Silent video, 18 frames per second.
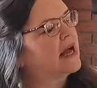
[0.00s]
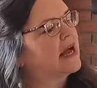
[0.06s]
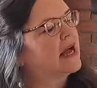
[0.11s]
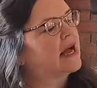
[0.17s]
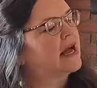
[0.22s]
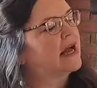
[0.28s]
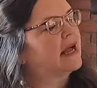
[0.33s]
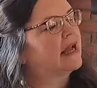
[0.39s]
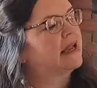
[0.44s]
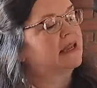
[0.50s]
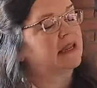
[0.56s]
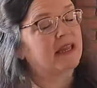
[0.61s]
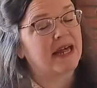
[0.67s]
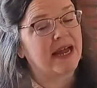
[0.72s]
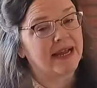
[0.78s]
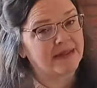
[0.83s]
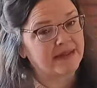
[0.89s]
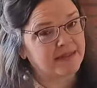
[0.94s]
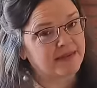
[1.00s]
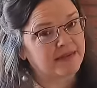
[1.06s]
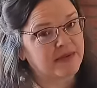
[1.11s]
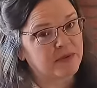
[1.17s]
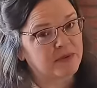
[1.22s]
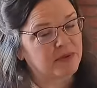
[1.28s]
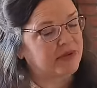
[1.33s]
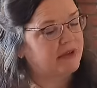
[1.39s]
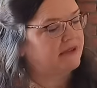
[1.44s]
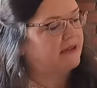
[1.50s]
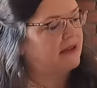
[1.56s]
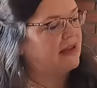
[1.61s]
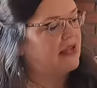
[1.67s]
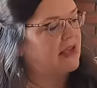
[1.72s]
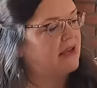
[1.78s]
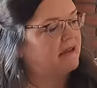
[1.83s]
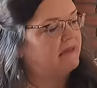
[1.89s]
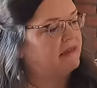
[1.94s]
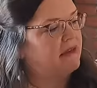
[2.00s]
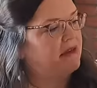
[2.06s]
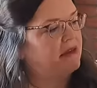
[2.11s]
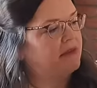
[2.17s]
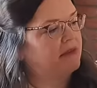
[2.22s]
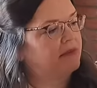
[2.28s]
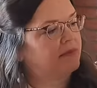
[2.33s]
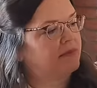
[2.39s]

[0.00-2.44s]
I like the simplicity of it,